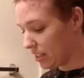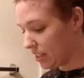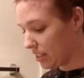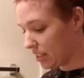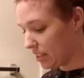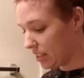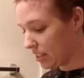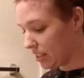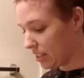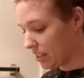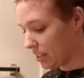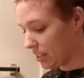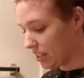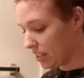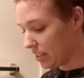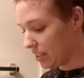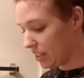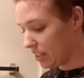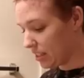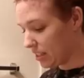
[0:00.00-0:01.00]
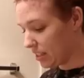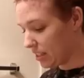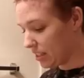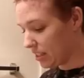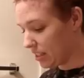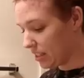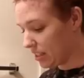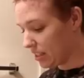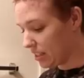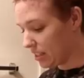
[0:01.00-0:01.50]

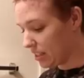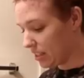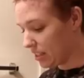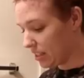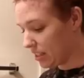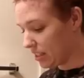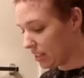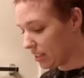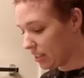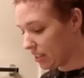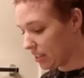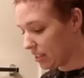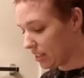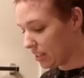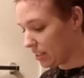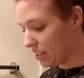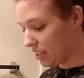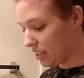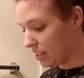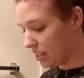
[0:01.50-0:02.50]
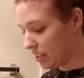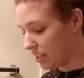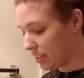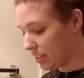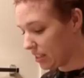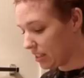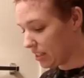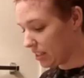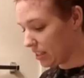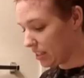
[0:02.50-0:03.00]

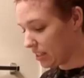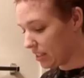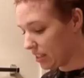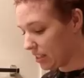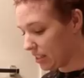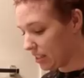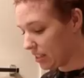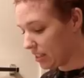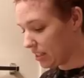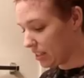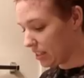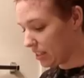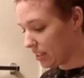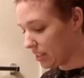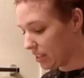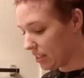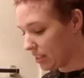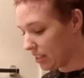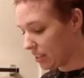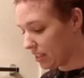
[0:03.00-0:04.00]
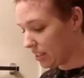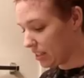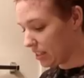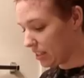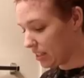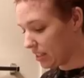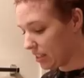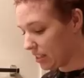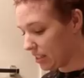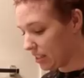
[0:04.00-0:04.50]

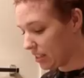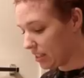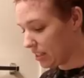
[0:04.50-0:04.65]
(silent)